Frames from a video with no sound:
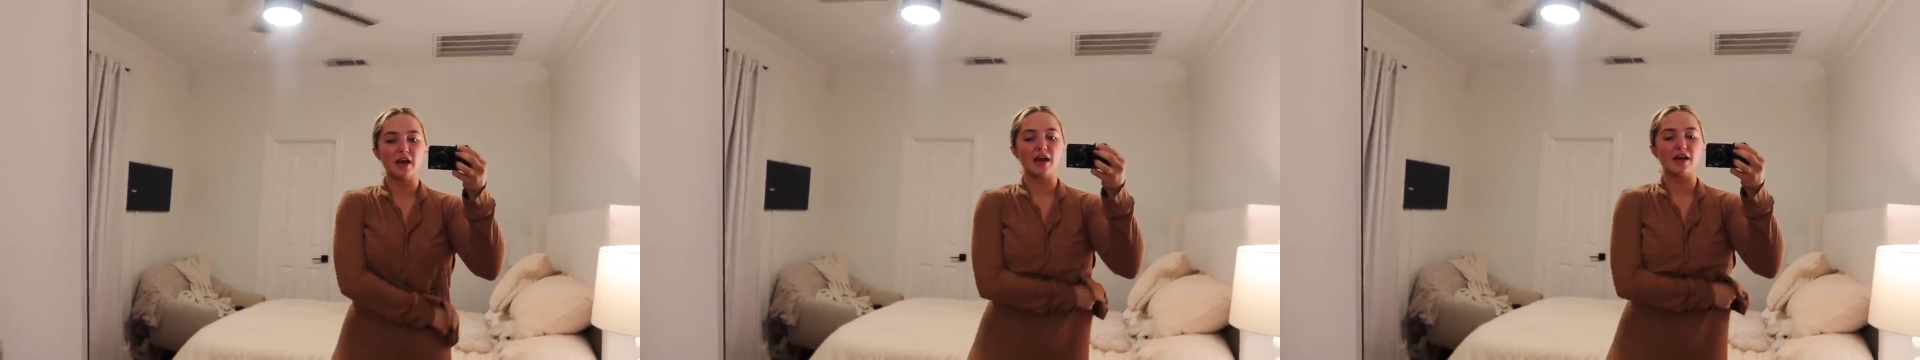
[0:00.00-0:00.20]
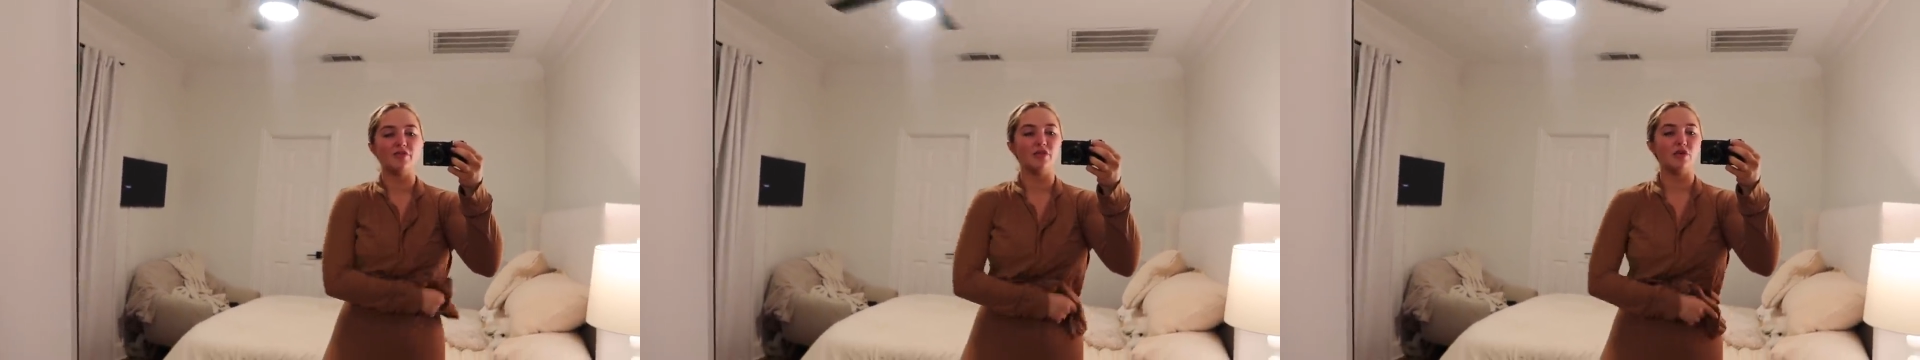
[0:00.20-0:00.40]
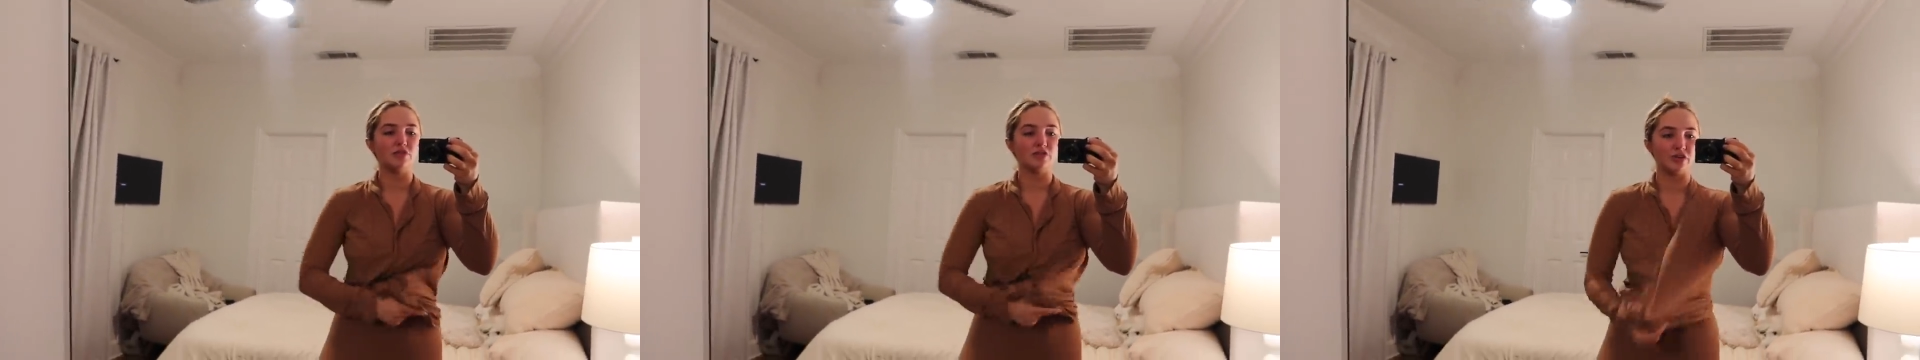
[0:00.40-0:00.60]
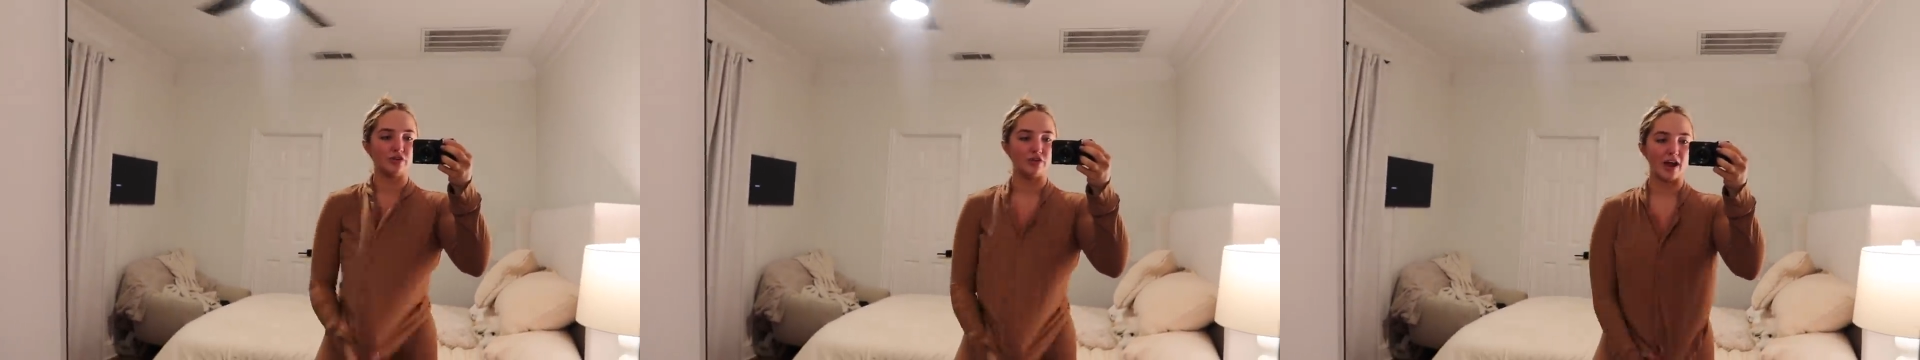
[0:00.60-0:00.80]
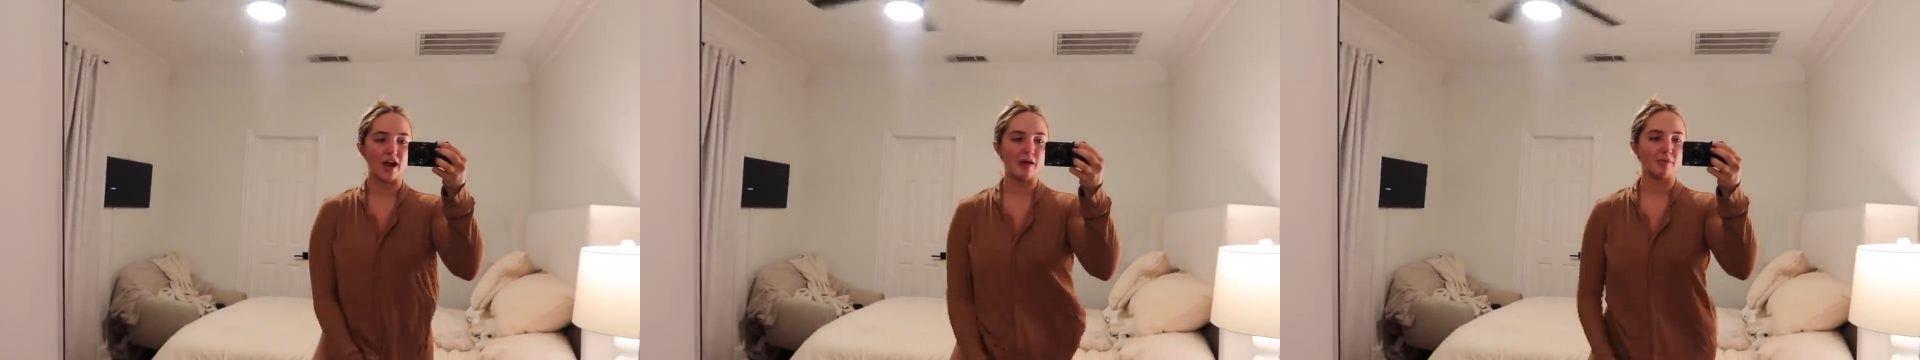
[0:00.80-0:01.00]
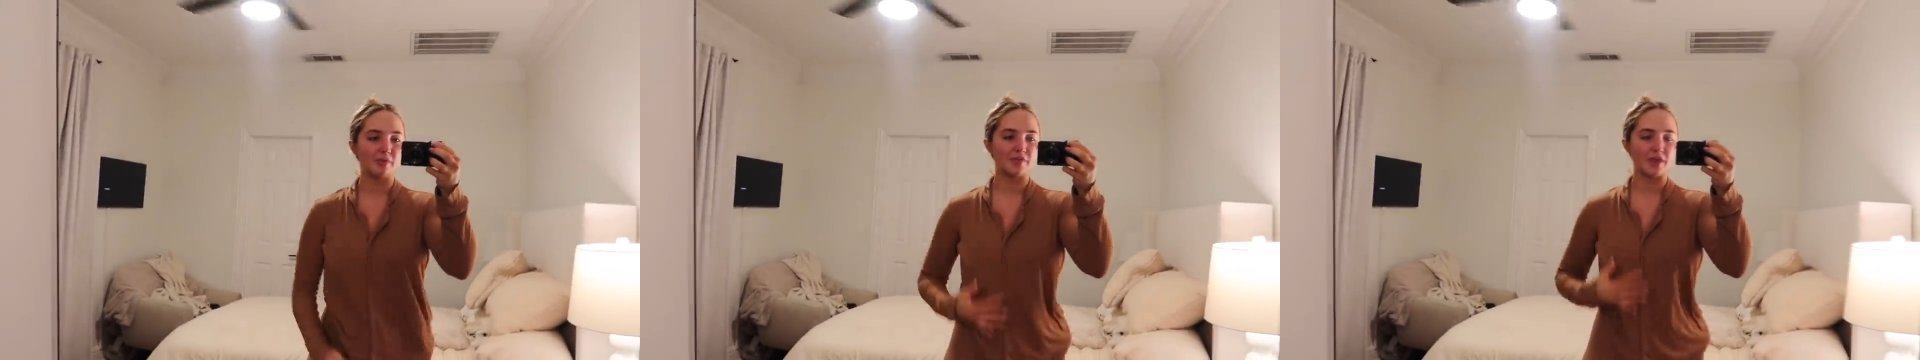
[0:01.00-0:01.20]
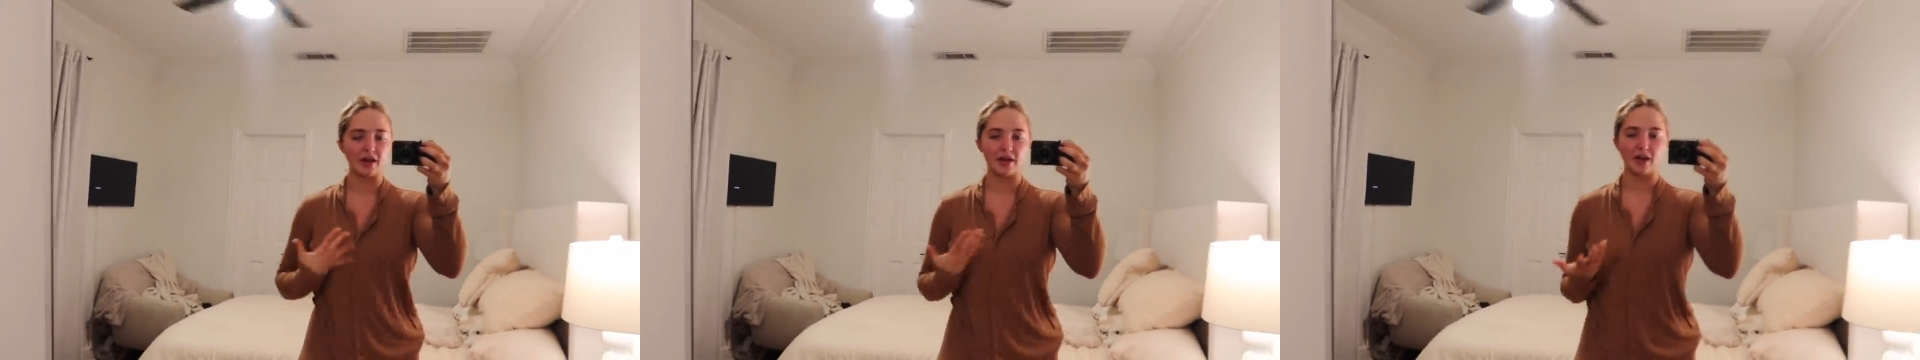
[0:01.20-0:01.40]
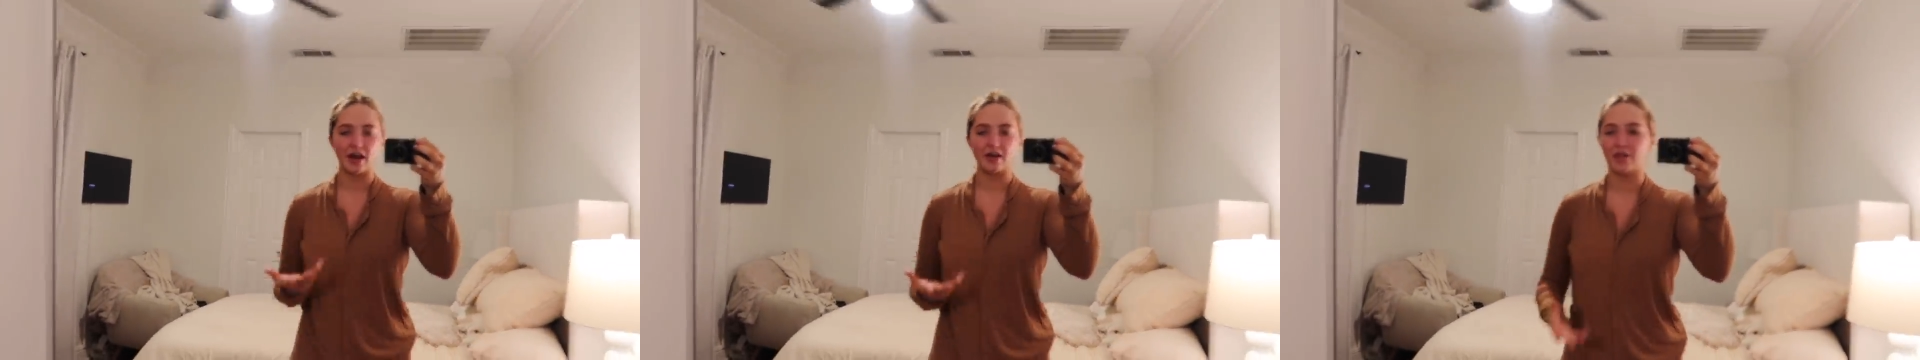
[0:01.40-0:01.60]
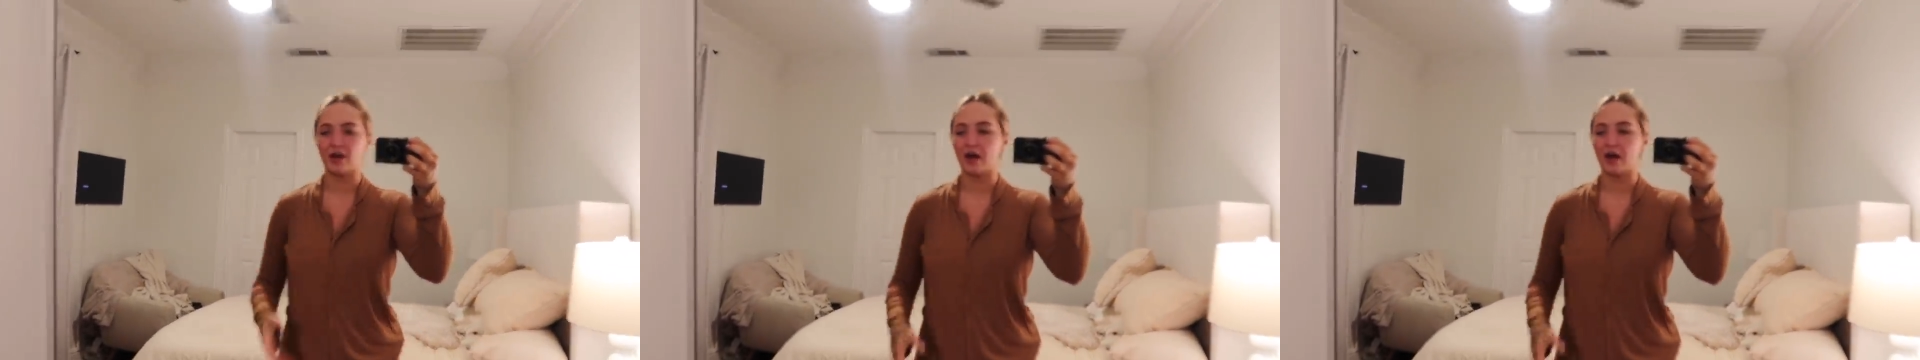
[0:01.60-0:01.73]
I have those in gray, but they didn't have